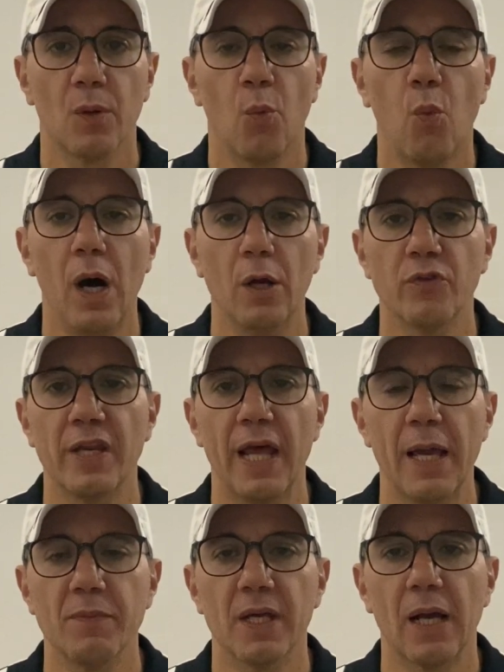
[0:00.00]
one of the
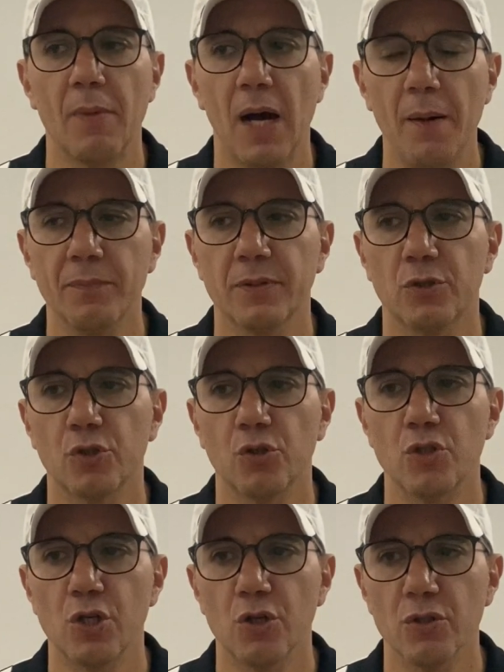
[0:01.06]
names that come up,
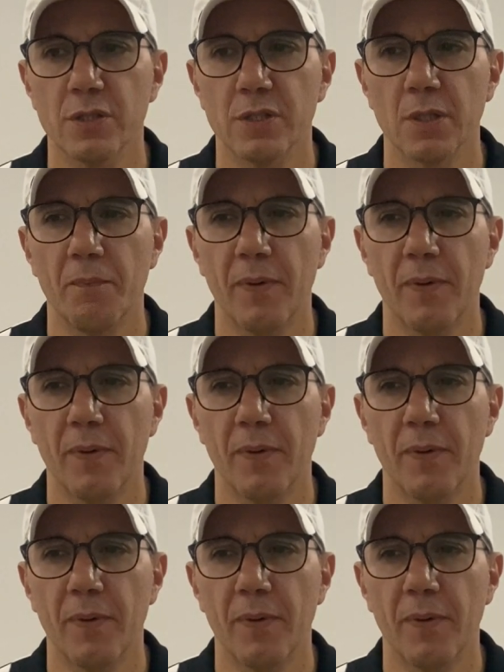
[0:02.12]
Tognozzi,